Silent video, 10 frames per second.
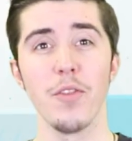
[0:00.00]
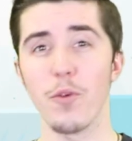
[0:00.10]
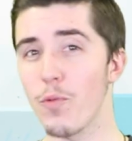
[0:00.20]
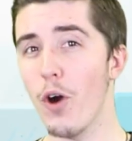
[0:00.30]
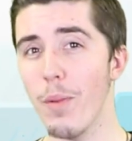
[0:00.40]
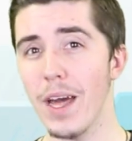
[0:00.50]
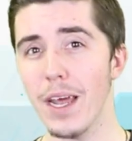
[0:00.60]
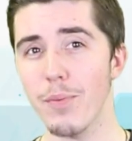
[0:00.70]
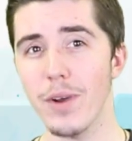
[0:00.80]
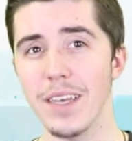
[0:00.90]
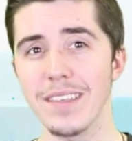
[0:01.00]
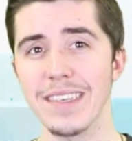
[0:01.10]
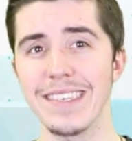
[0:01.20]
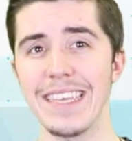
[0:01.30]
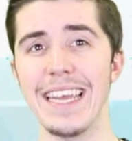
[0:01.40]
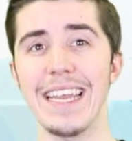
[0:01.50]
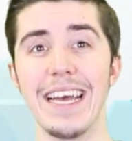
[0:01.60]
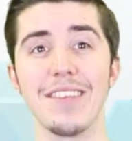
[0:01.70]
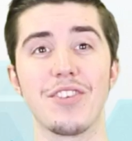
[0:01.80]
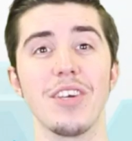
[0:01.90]
The Robot Uprising date
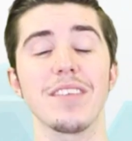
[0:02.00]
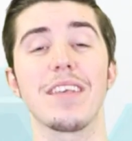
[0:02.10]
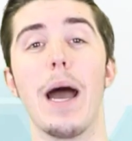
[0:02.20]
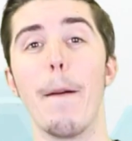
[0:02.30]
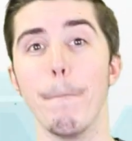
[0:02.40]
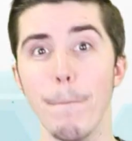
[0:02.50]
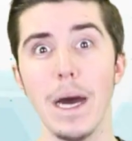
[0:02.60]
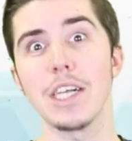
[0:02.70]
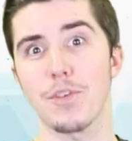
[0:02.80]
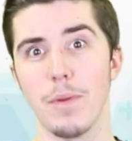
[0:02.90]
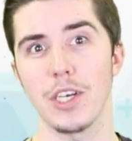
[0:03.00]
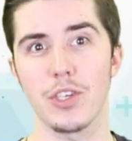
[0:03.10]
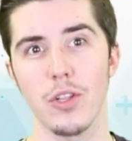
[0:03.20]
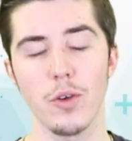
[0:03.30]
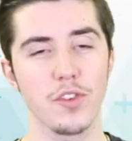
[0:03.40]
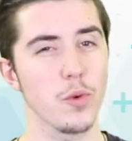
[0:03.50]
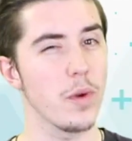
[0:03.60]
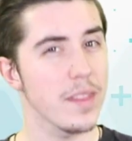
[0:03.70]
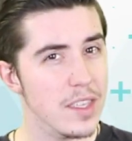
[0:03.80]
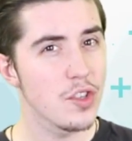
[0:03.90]
has just got much, much closer
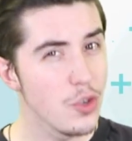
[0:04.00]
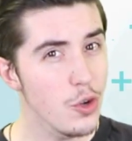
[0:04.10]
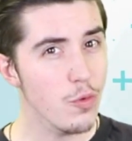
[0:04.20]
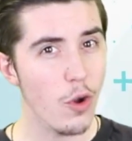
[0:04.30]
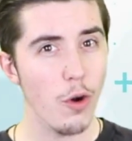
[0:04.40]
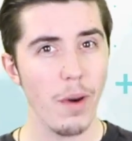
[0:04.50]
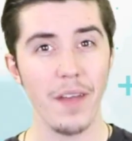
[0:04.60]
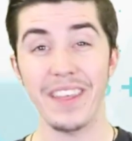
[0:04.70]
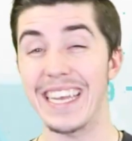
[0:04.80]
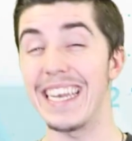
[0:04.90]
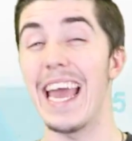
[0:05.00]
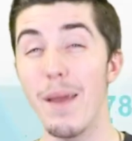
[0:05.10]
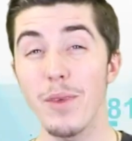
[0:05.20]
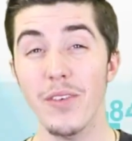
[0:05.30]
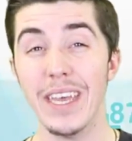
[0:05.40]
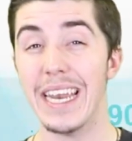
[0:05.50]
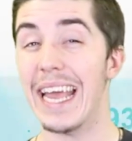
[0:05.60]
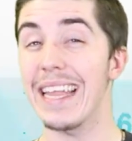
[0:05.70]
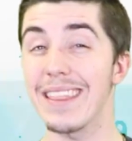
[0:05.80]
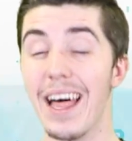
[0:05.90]
with this new robot that can emulate
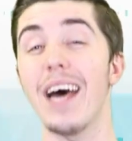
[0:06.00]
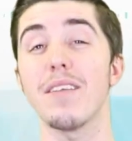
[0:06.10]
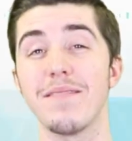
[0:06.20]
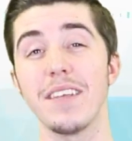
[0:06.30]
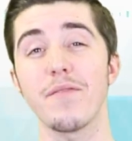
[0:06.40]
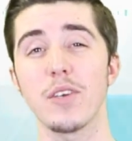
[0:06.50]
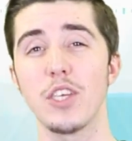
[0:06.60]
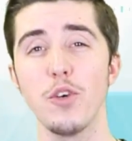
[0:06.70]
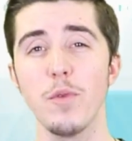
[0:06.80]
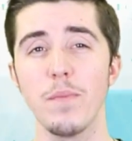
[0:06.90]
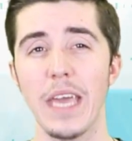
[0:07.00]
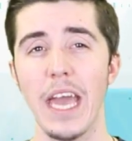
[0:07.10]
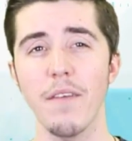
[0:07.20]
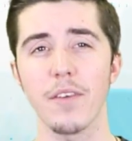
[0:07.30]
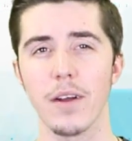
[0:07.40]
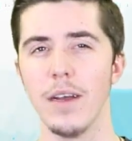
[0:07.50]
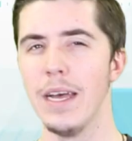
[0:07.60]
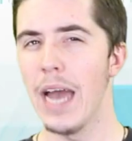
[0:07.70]
a lot of different human behavior.